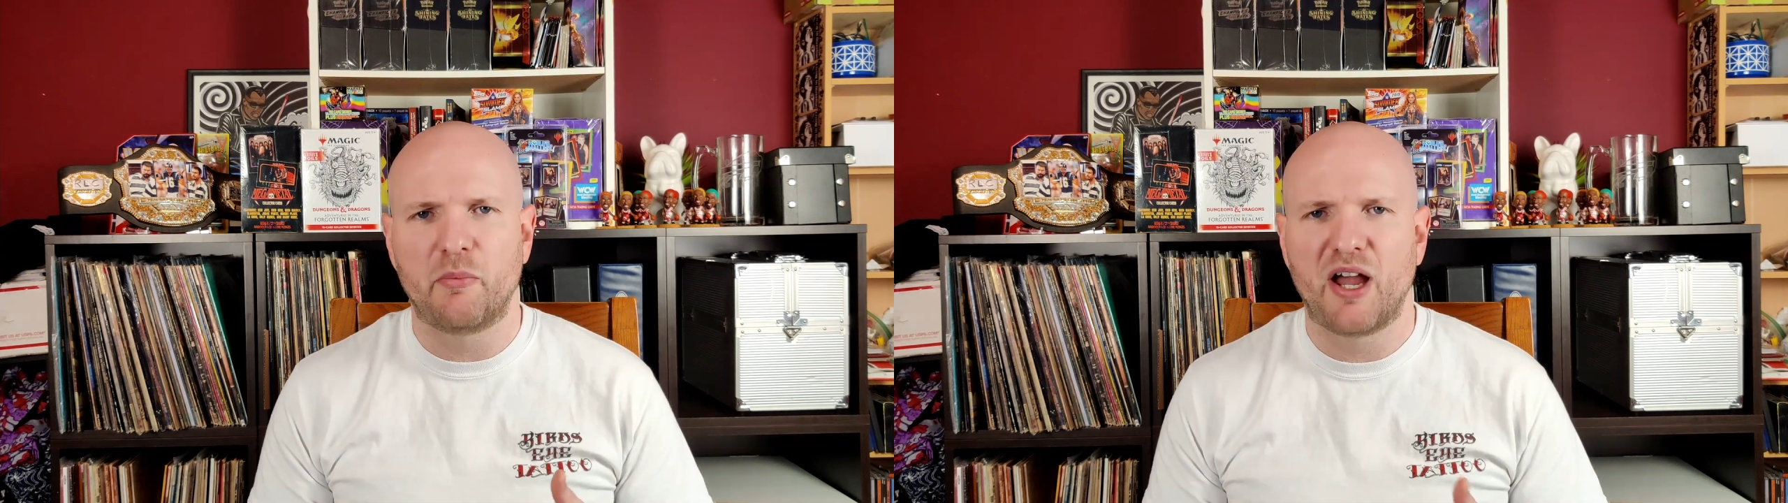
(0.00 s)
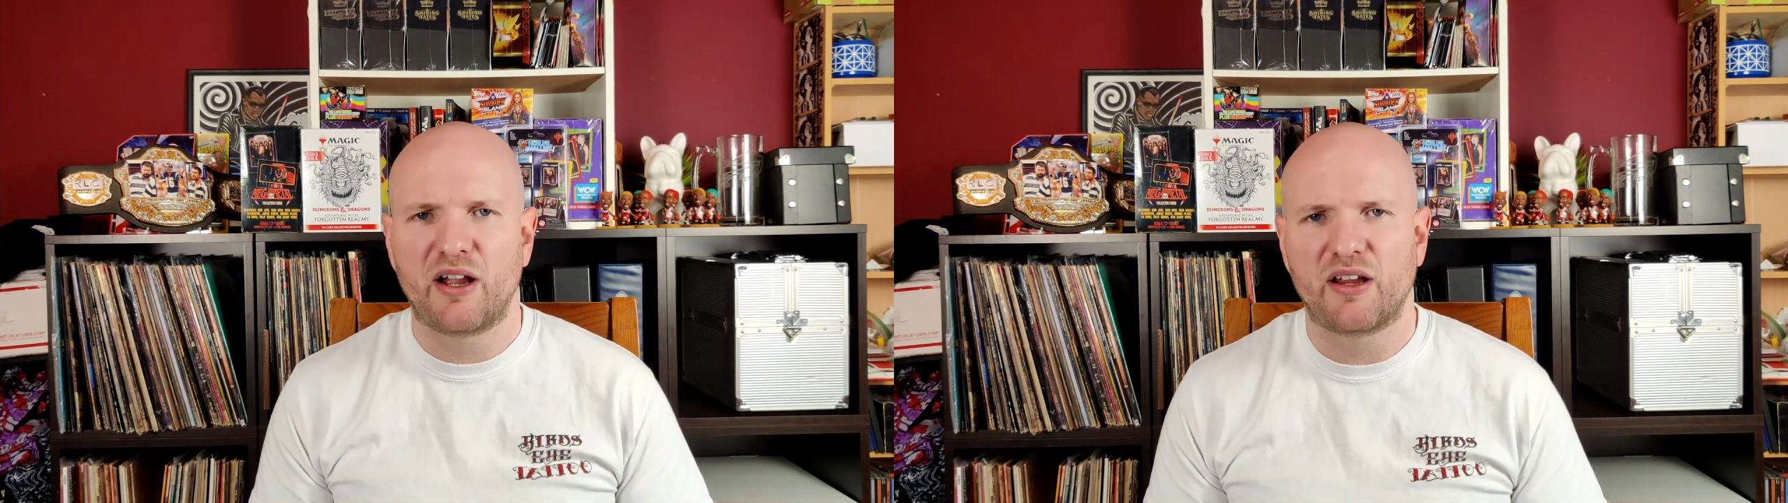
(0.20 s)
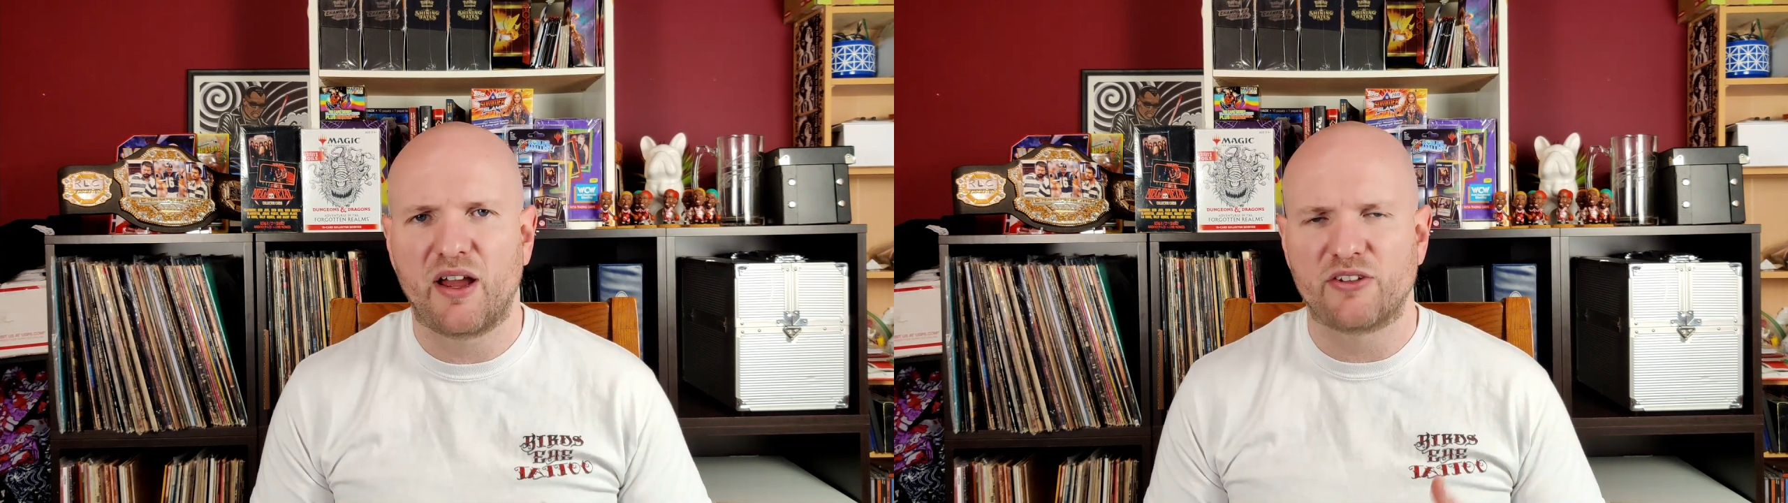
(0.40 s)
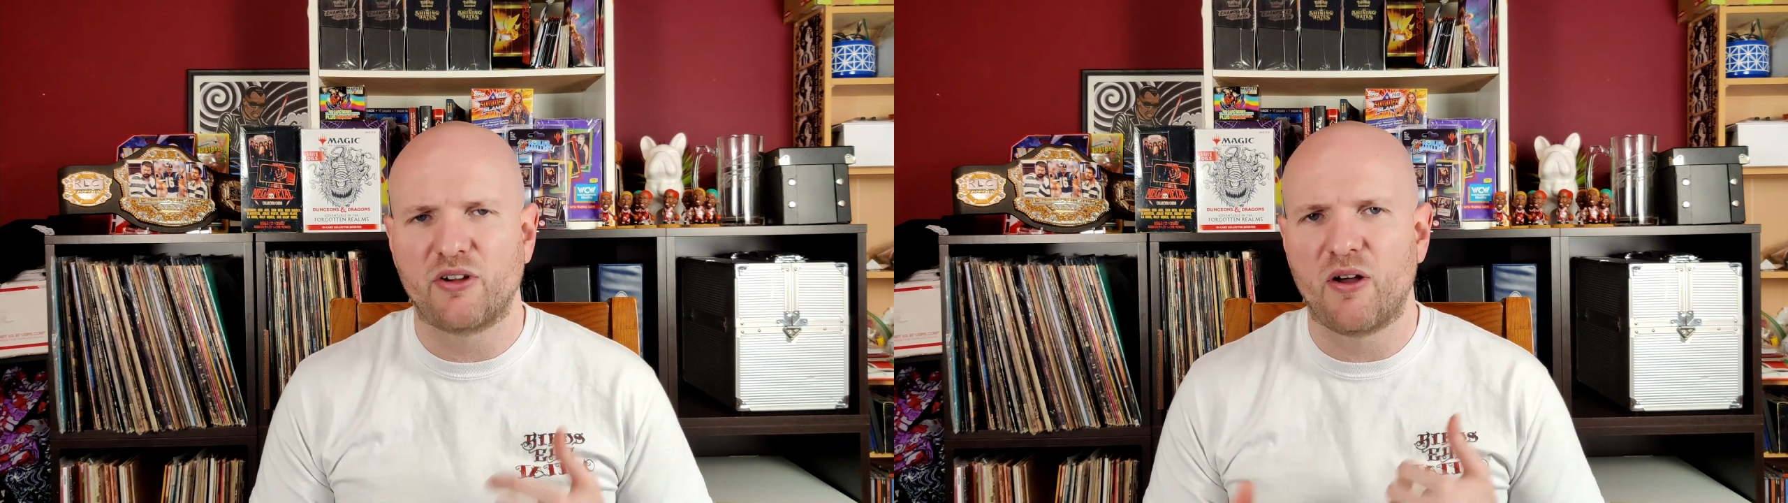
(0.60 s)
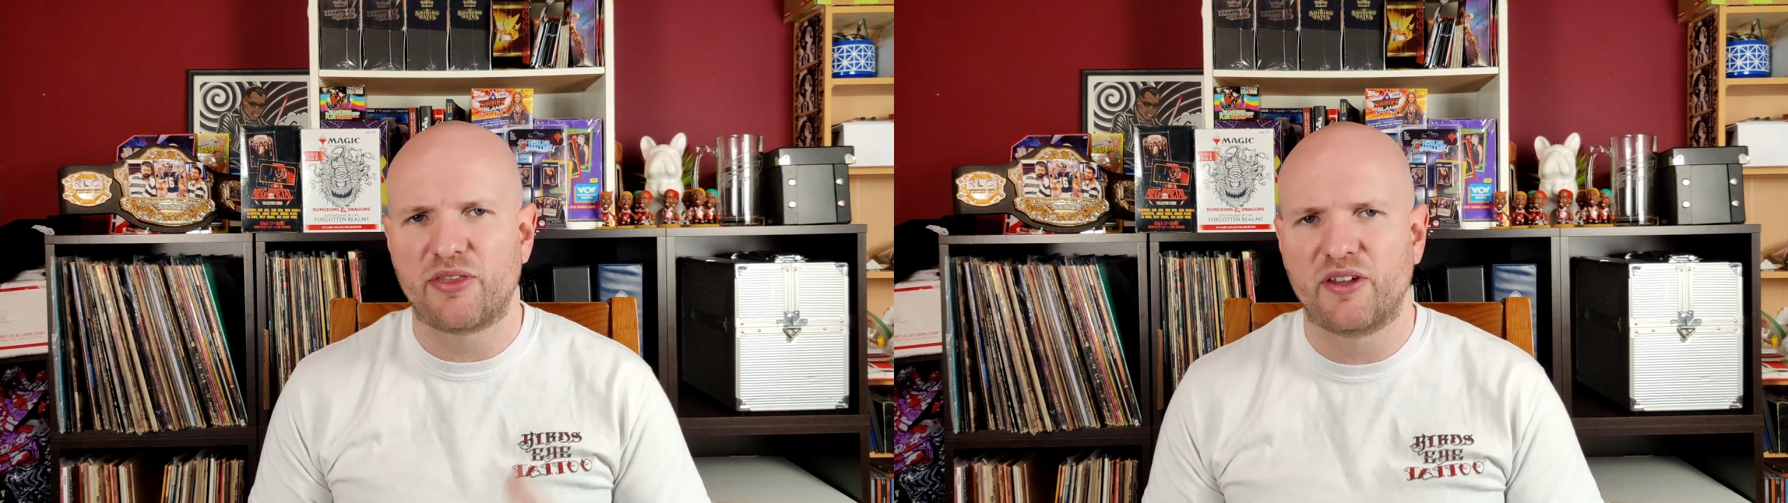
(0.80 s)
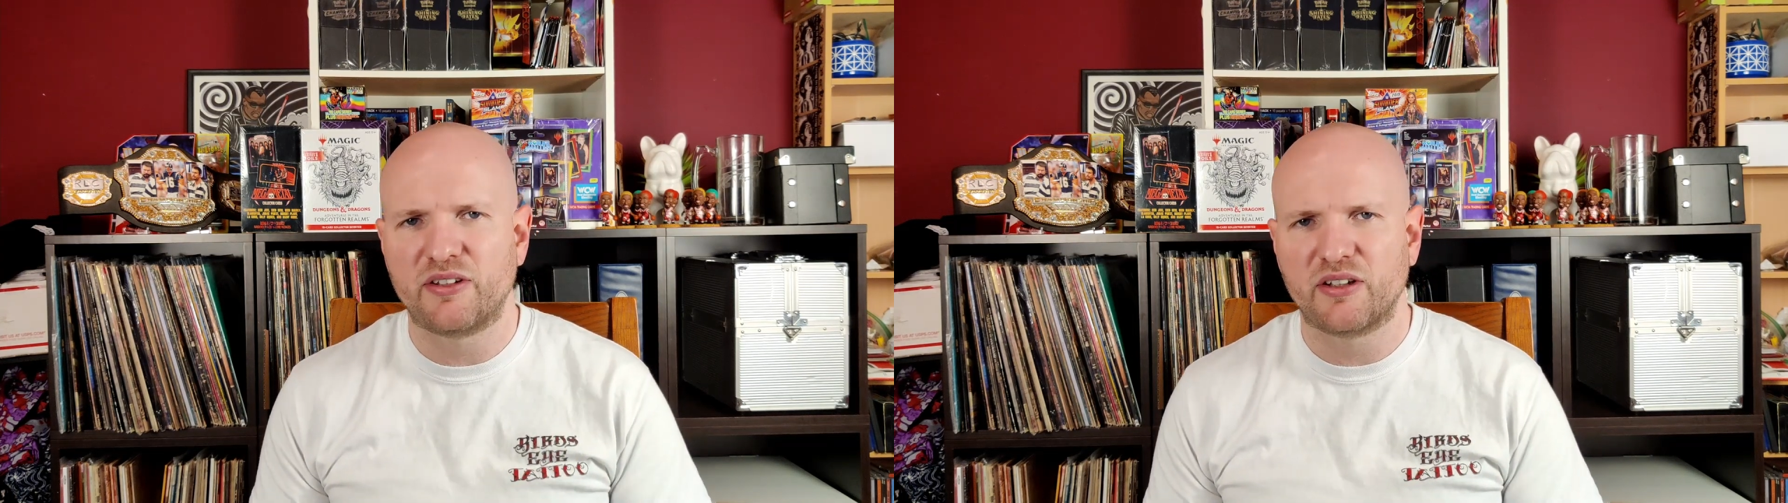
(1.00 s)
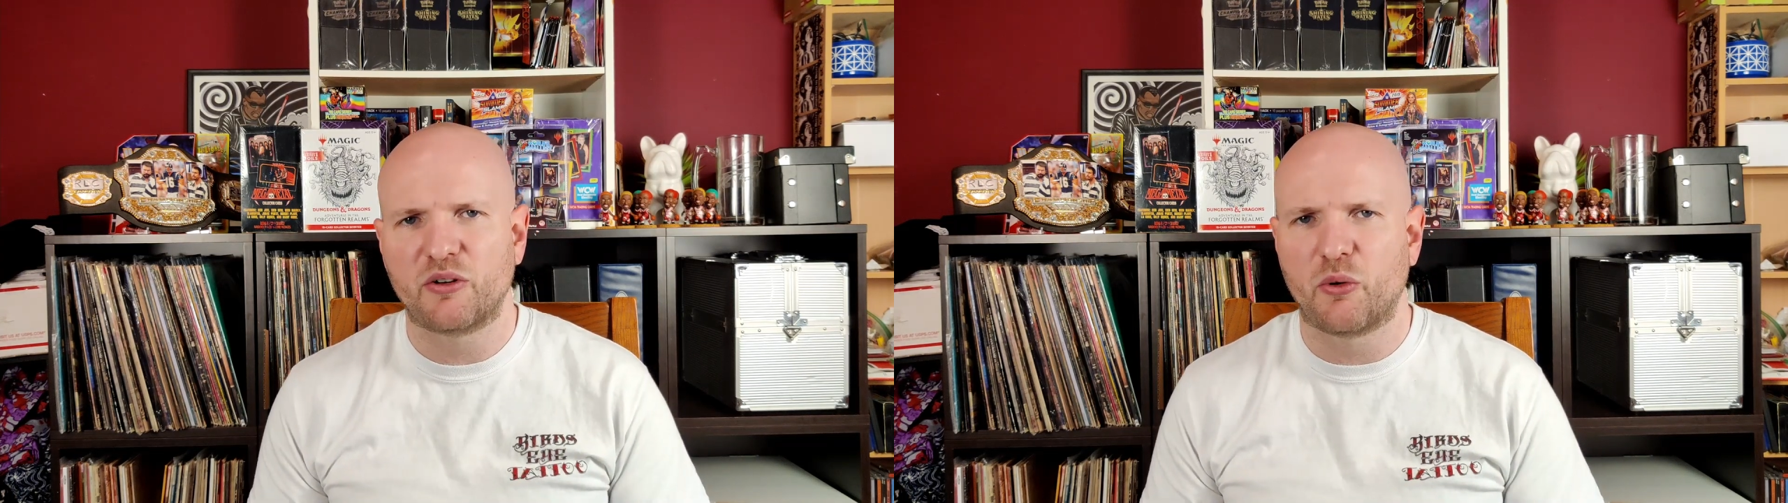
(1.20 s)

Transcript: them back as authentic